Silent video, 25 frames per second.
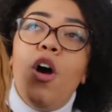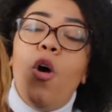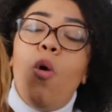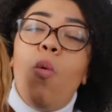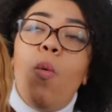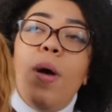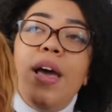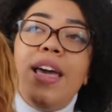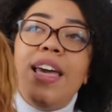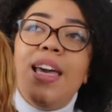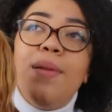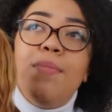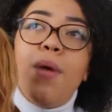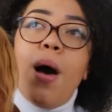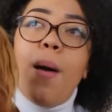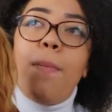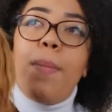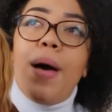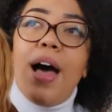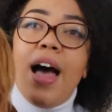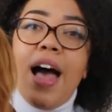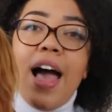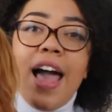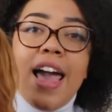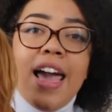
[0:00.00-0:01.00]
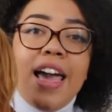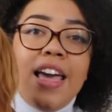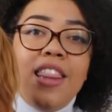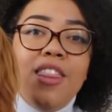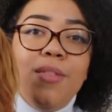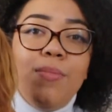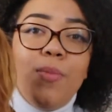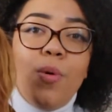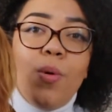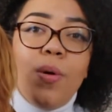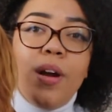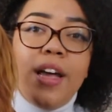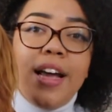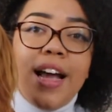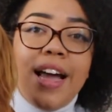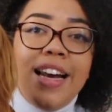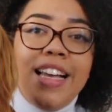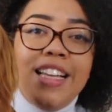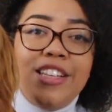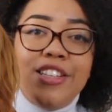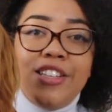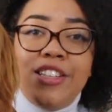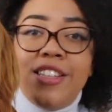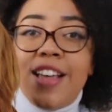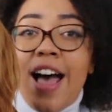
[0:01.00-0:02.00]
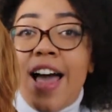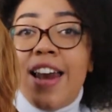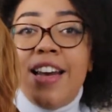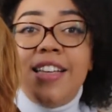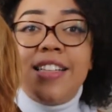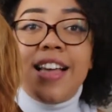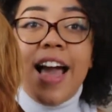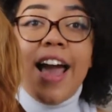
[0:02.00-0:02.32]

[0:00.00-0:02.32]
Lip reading: wake him up at 8 in the morning, and he's just sat in his